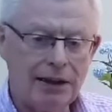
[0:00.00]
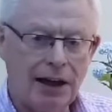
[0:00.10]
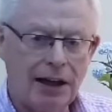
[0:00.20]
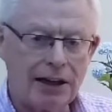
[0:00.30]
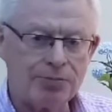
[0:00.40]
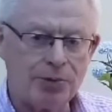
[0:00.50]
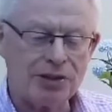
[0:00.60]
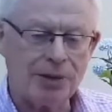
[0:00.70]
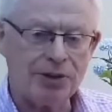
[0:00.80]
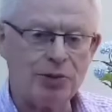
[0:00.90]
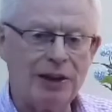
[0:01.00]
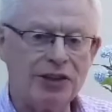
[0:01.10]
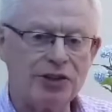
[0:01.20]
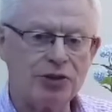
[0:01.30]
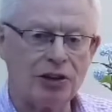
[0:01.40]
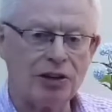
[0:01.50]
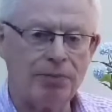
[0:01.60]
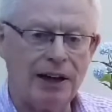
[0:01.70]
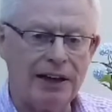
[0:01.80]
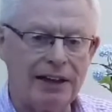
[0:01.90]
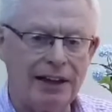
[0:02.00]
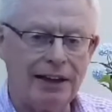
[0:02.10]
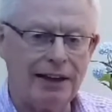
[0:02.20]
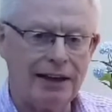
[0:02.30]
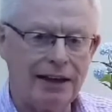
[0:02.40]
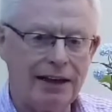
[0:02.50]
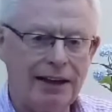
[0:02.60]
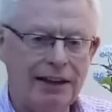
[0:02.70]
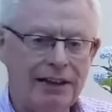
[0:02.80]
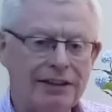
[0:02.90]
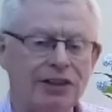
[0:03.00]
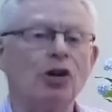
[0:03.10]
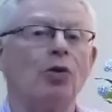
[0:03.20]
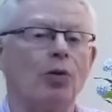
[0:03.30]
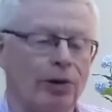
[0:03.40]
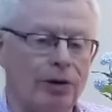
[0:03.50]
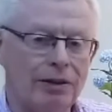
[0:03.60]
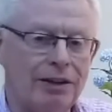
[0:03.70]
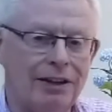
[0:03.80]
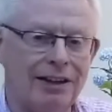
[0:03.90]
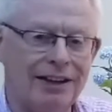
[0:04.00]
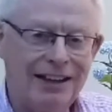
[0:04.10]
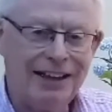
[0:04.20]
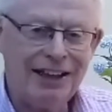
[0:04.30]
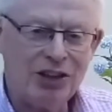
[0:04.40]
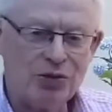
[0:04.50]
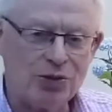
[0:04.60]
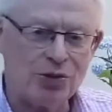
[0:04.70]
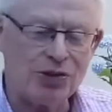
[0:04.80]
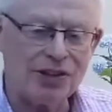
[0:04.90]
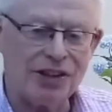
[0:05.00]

I suppose I was really struck by the door. It was just a